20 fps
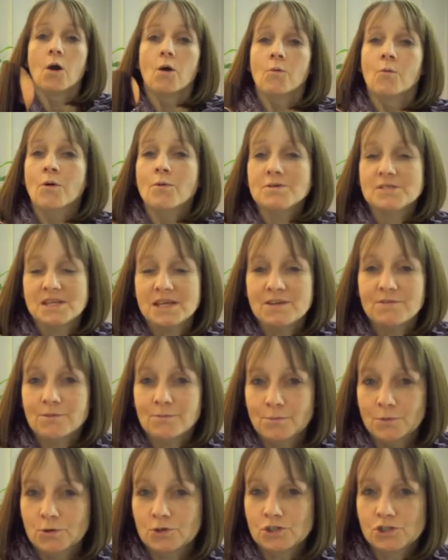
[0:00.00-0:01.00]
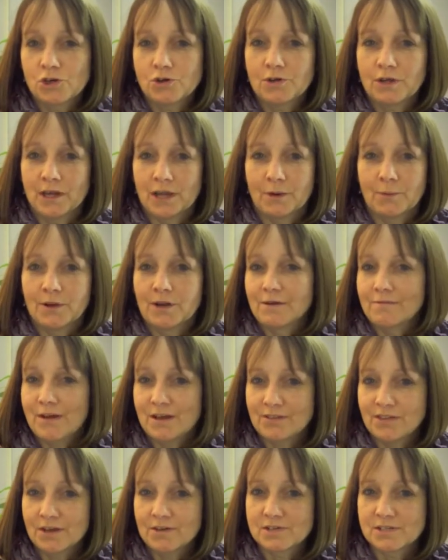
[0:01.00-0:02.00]
What was even more shocking when I
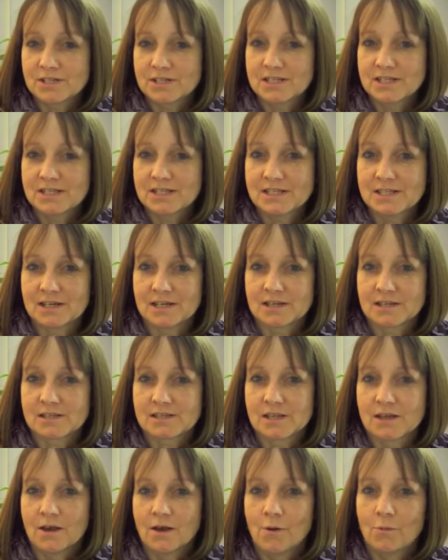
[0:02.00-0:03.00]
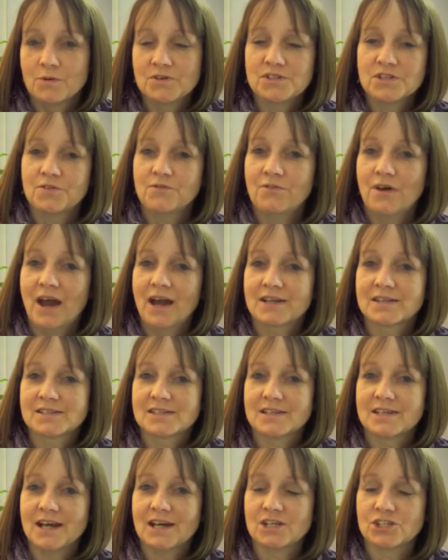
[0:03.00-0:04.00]
read those statistics was the fact
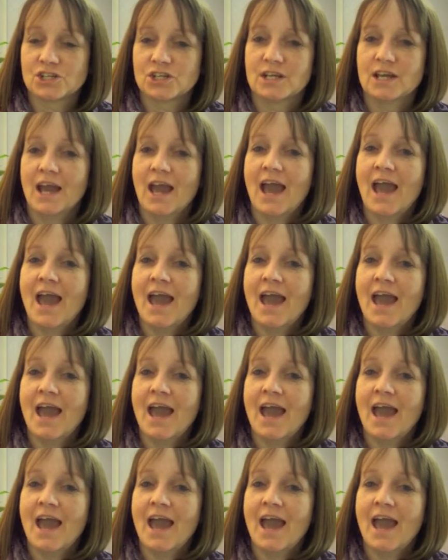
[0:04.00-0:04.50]
that actually